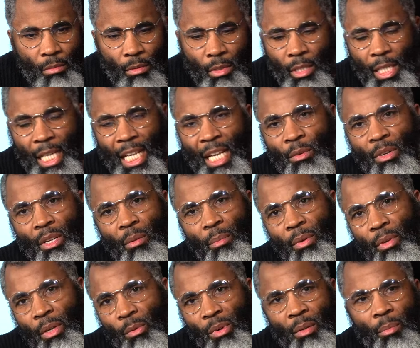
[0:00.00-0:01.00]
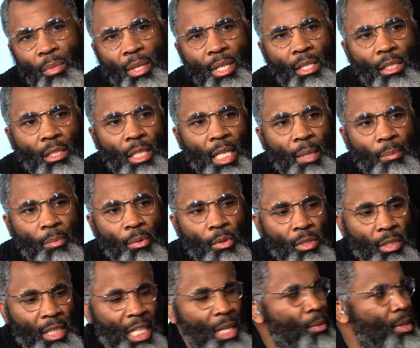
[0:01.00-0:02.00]
say they want to be in shape or say
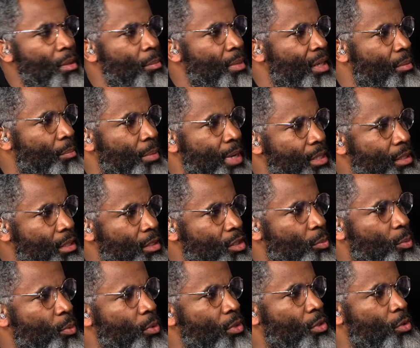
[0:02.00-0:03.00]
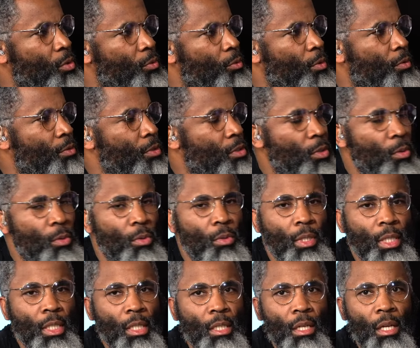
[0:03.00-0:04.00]
they want to be the best in sports, so forth and so on.
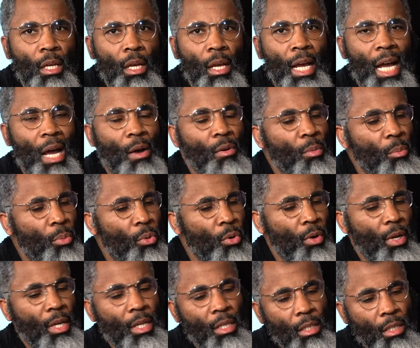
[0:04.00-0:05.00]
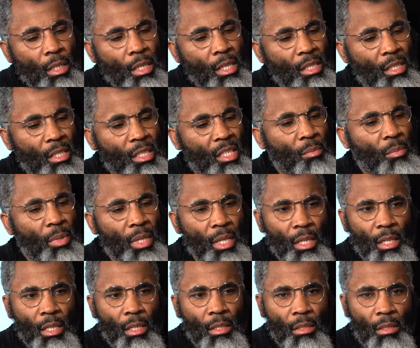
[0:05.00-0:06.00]
How important is it to
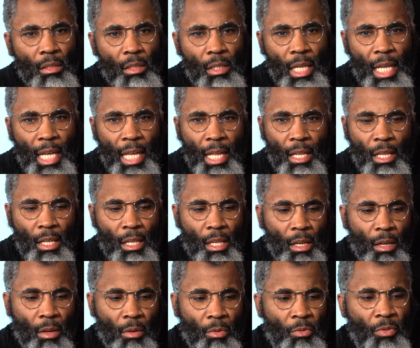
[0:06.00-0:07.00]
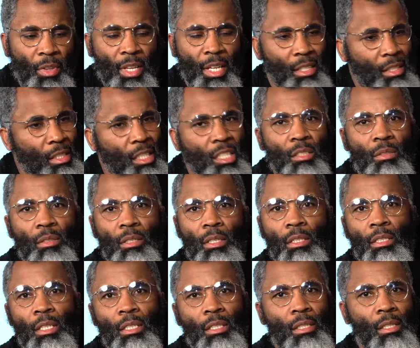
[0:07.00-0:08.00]
be fit, just
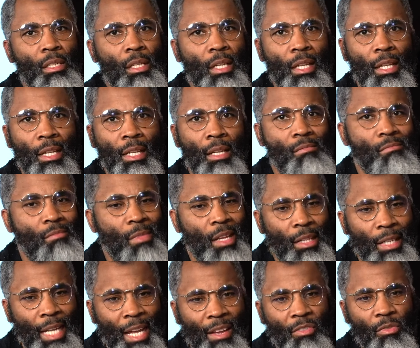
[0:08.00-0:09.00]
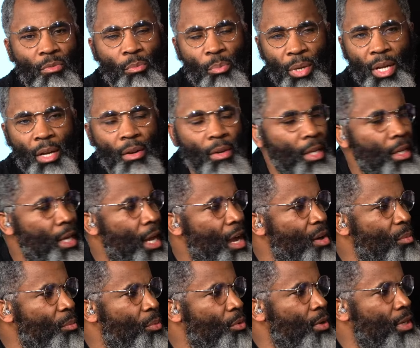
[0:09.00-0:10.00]
in life, period? How
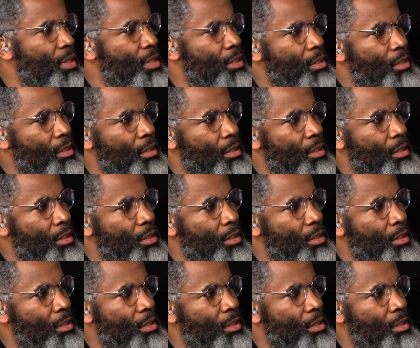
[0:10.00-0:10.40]
important is it?